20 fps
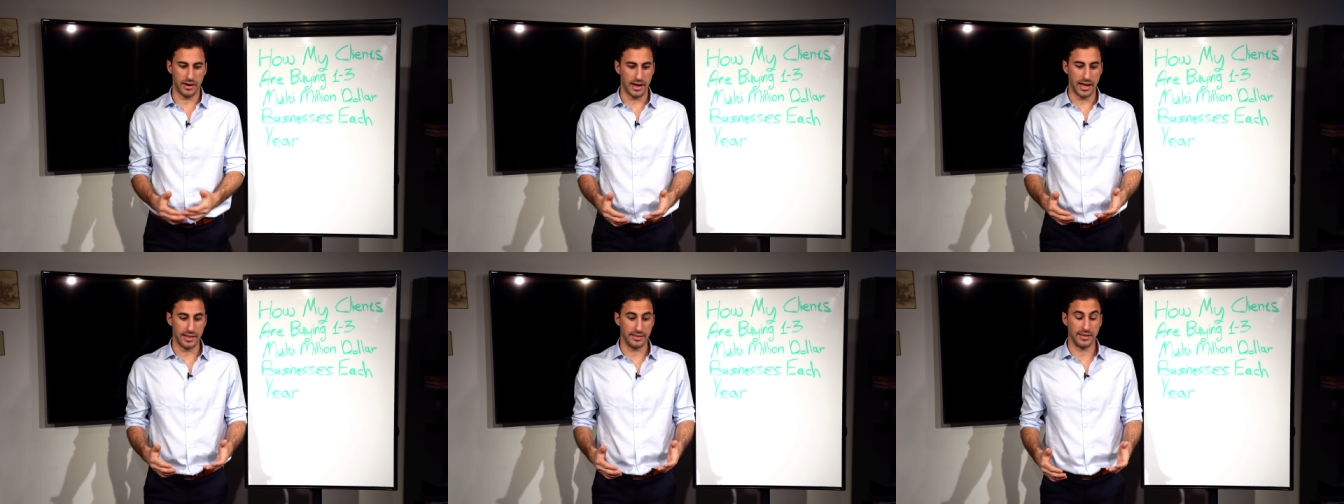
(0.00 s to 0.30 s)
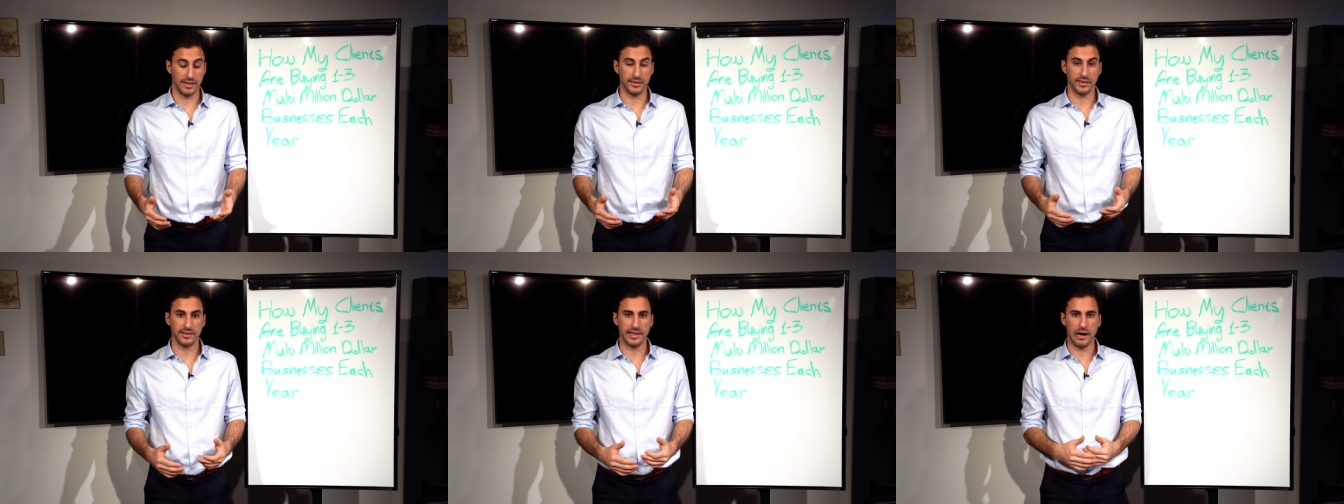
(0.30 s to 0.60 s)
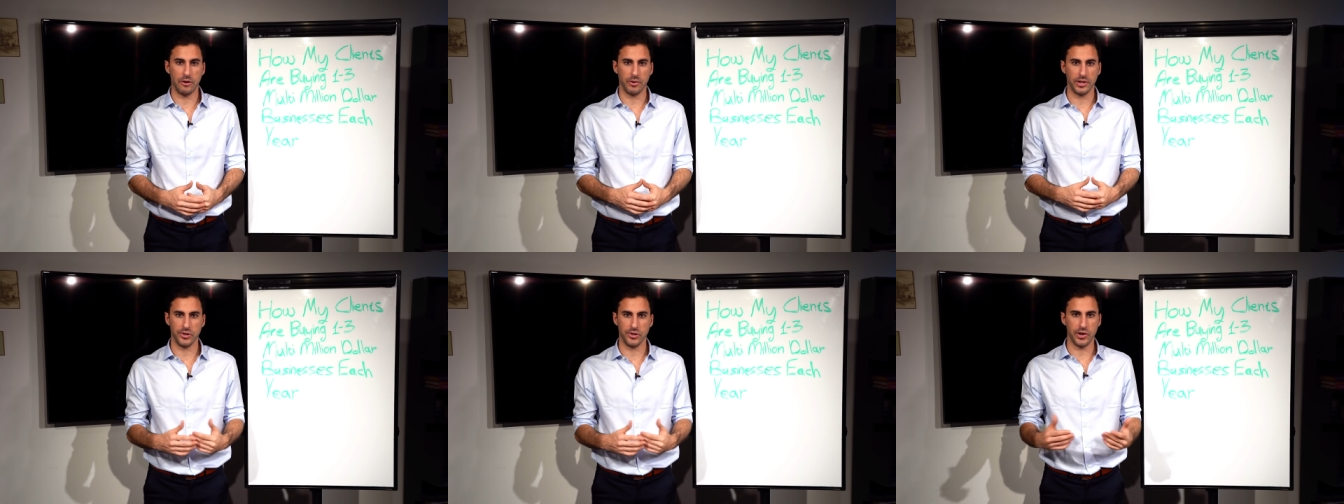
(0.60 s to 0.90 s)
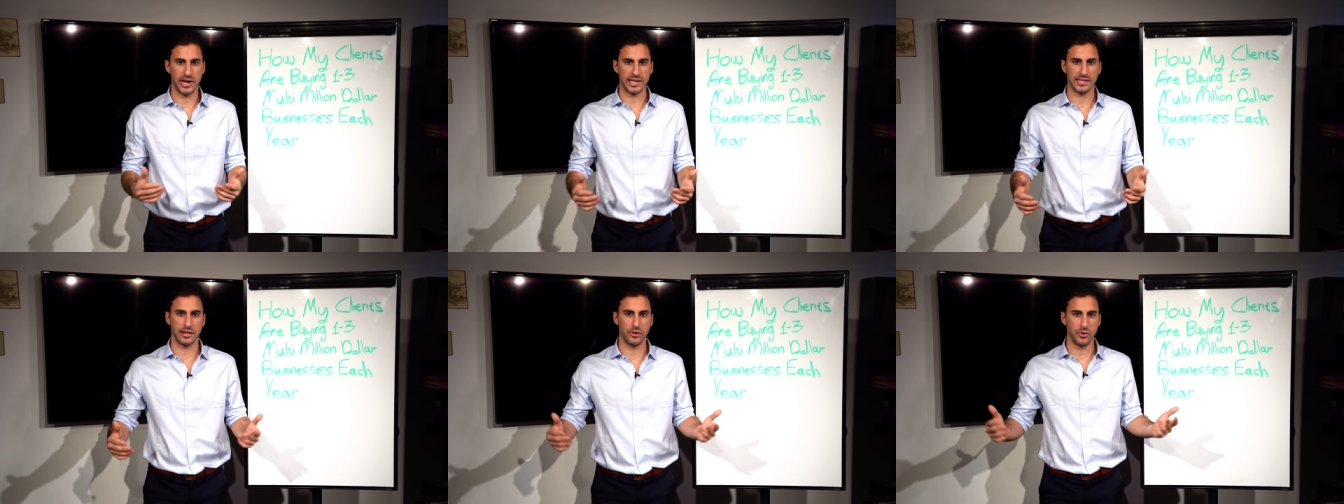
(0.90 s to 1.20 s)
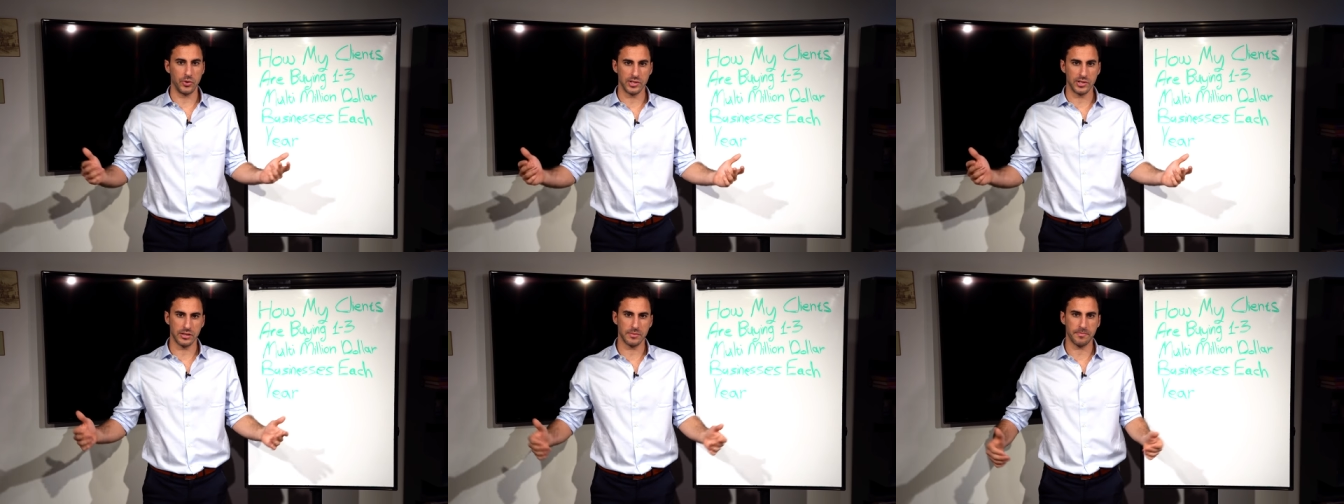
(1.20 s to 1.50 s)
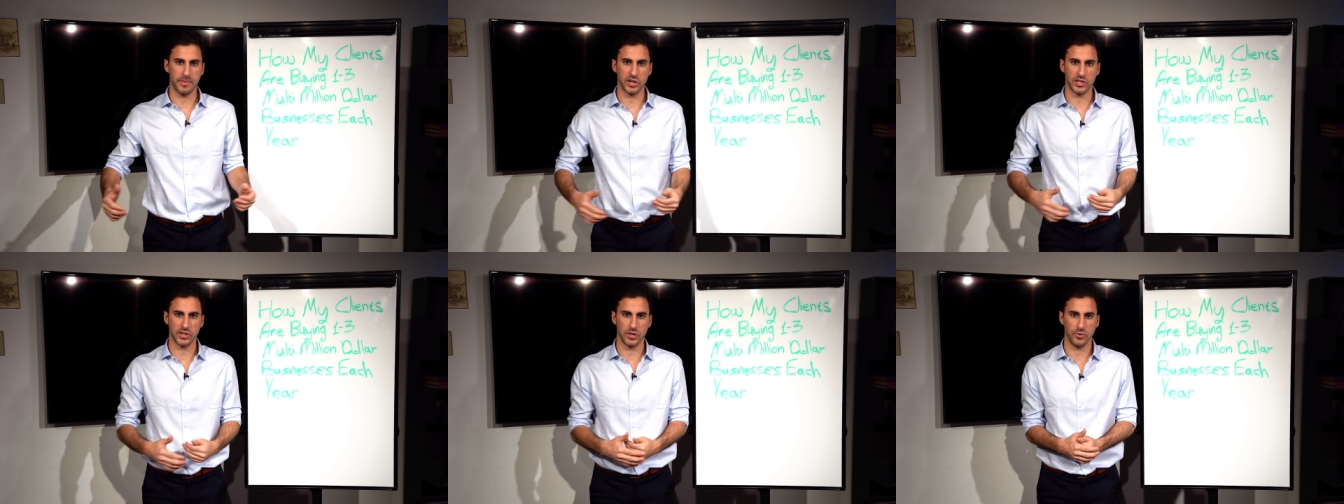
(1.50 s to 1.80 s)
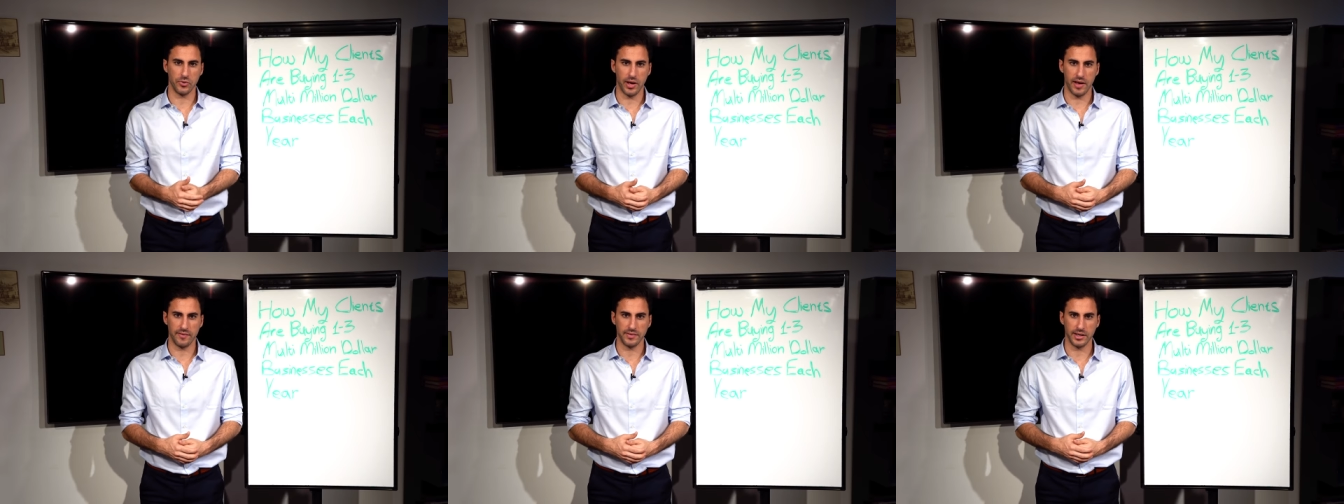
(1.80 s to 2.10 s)
until now, and you're asking who is this person
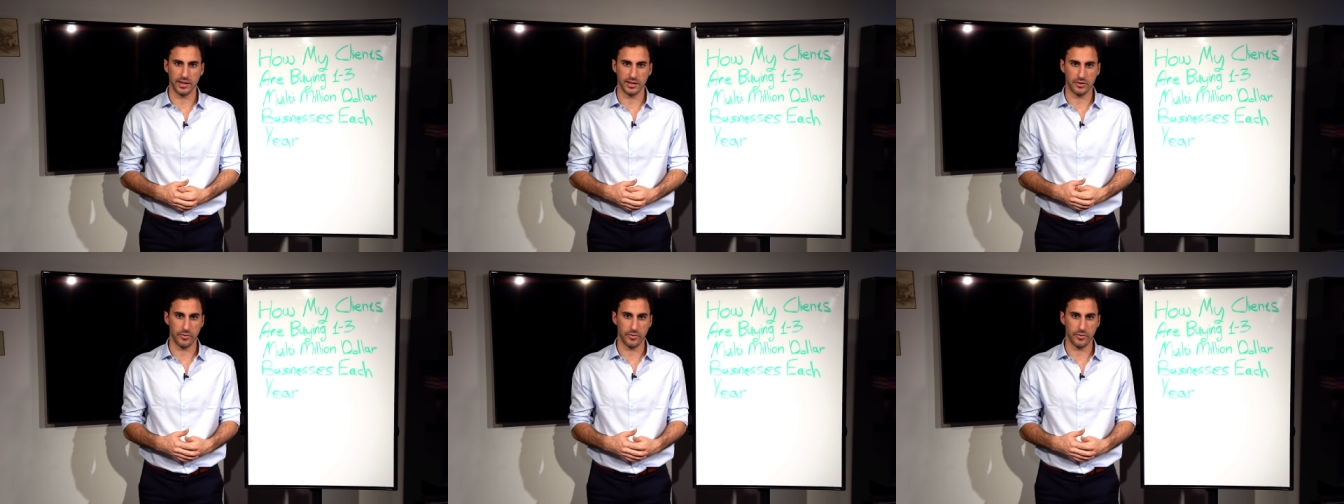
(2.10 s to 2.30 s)
who have the